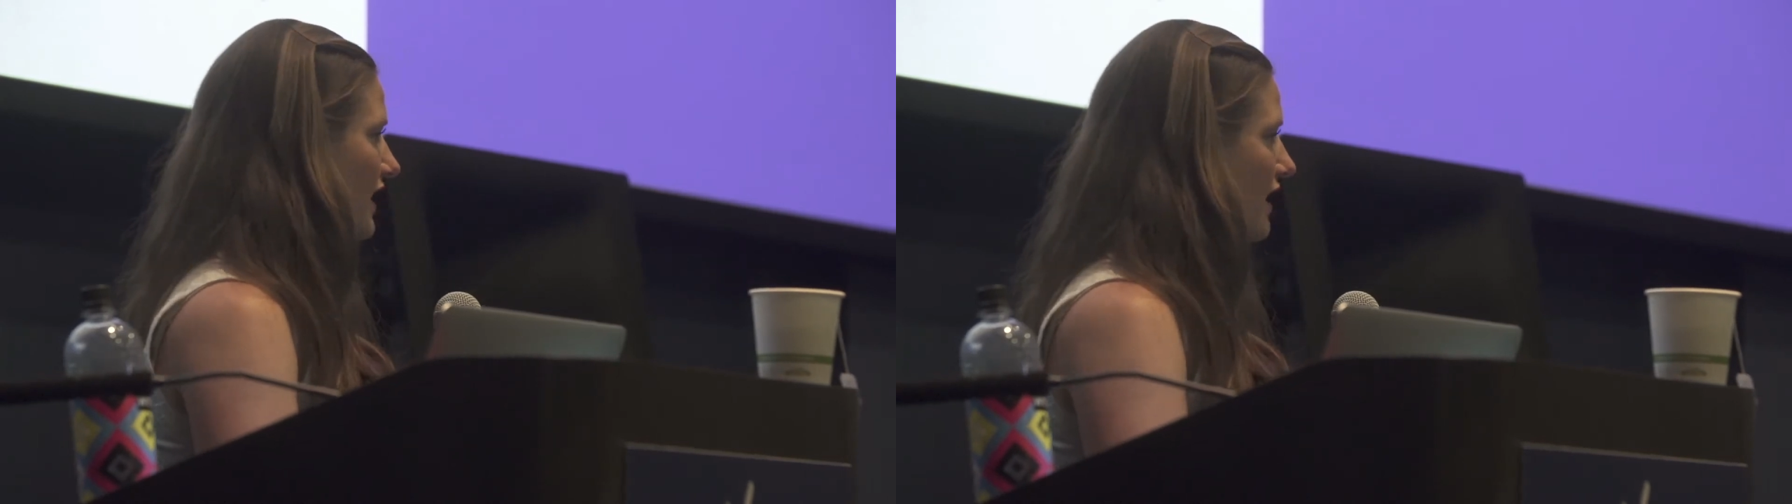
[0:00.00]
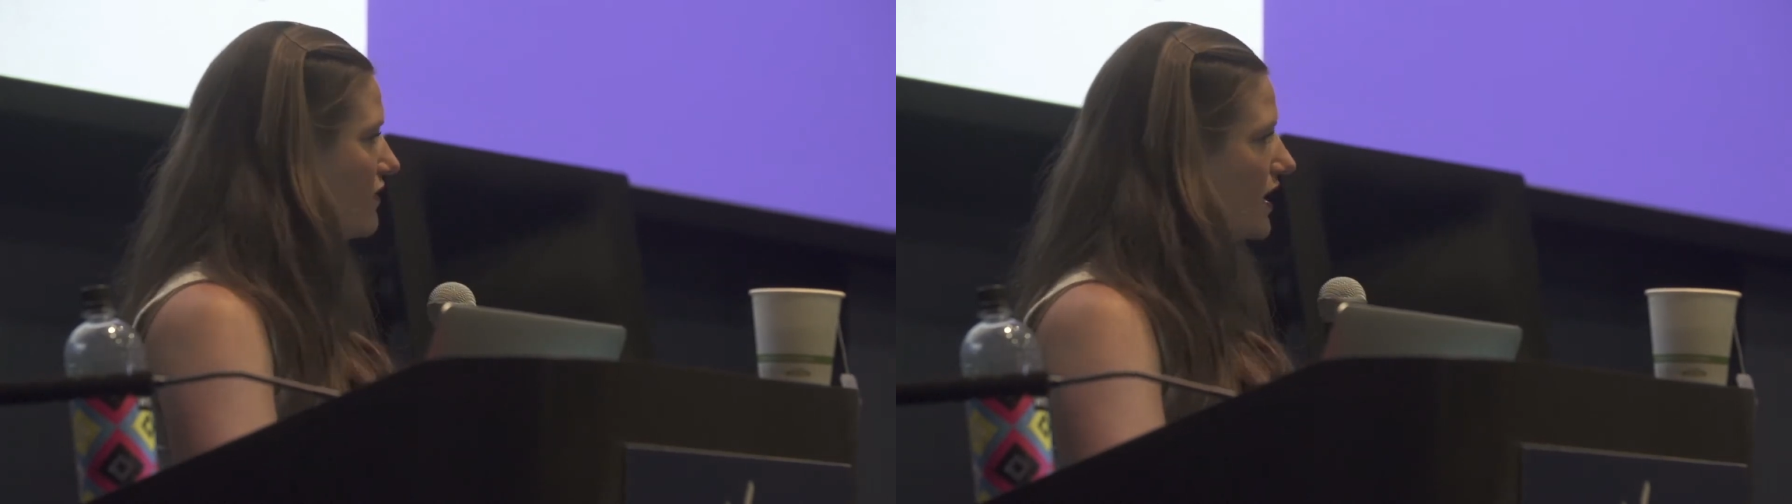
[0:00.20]

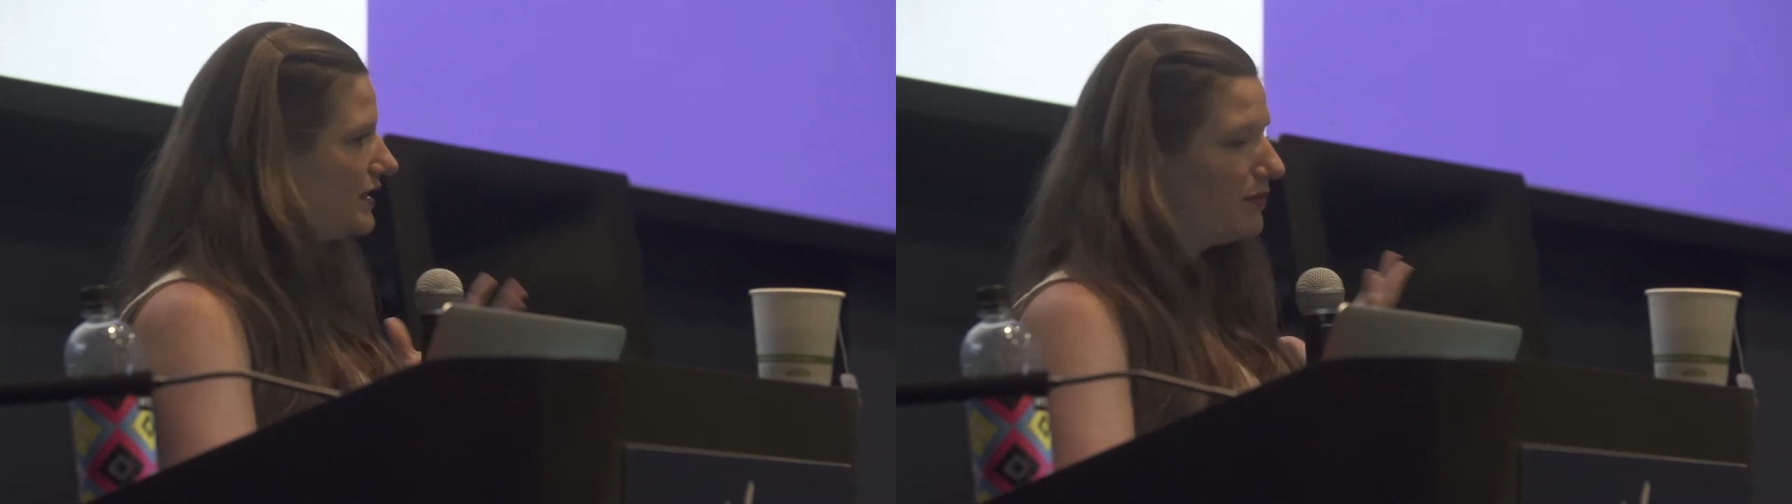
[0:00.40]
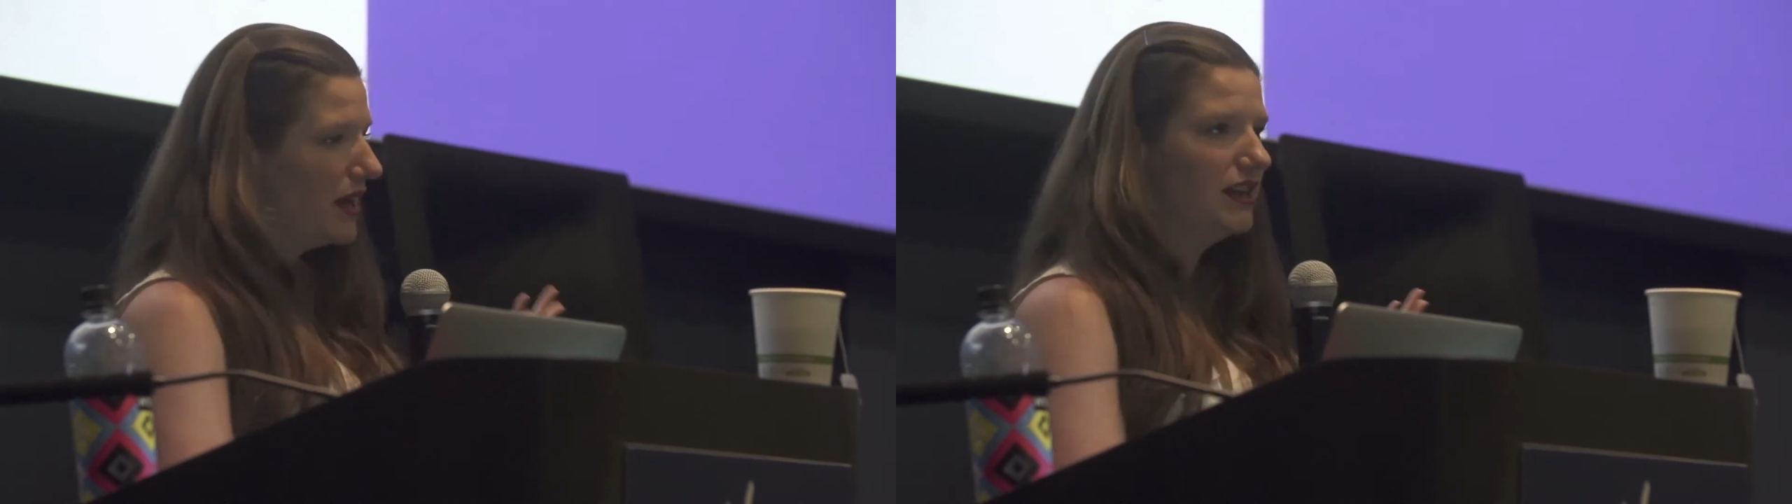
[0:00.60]
Now,
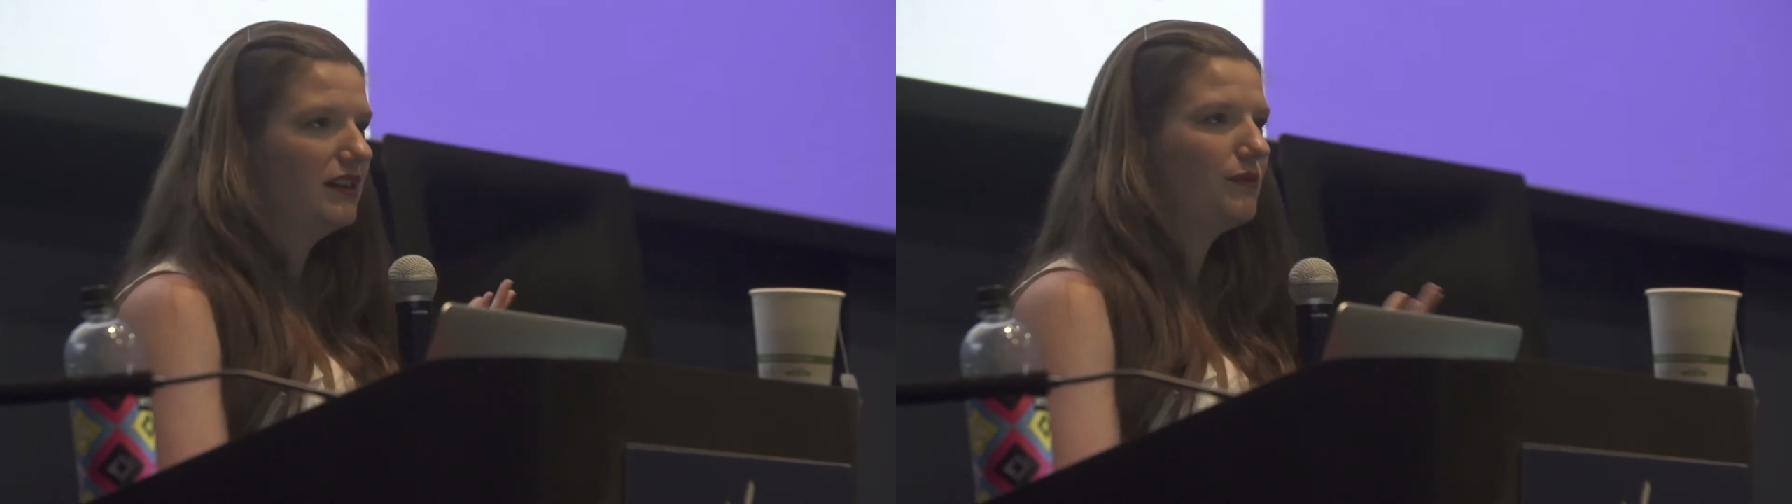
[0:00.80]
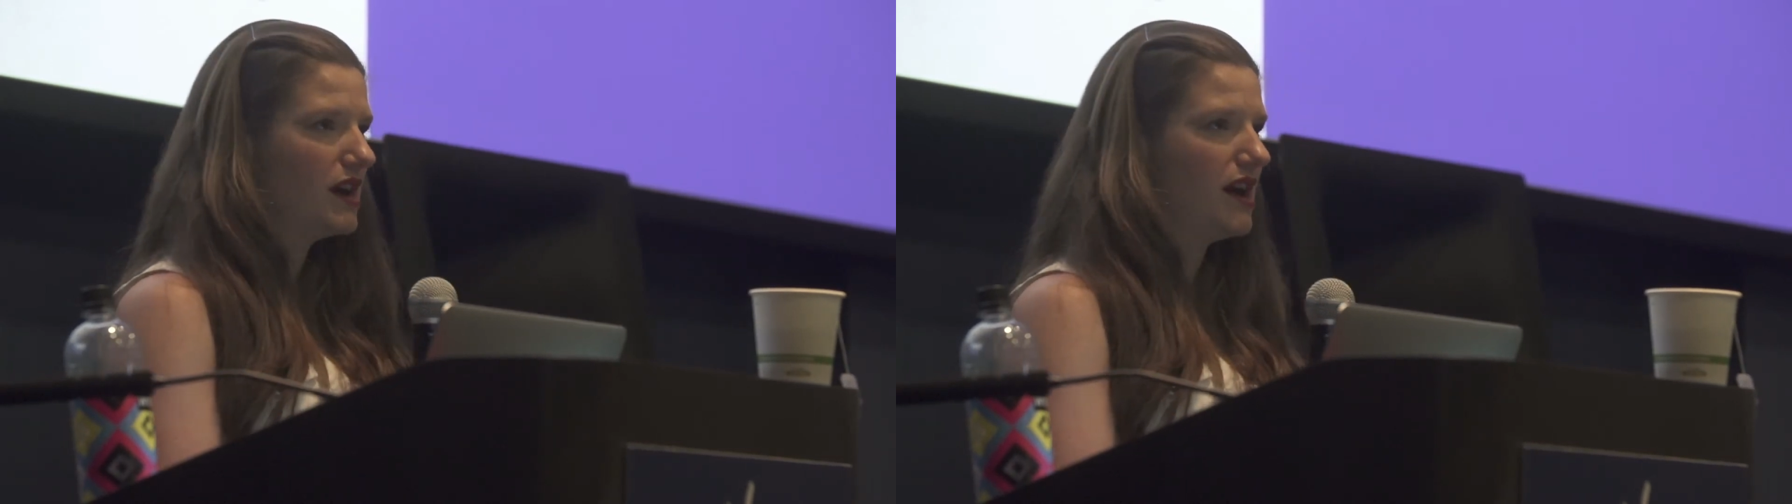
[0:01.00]
depending on what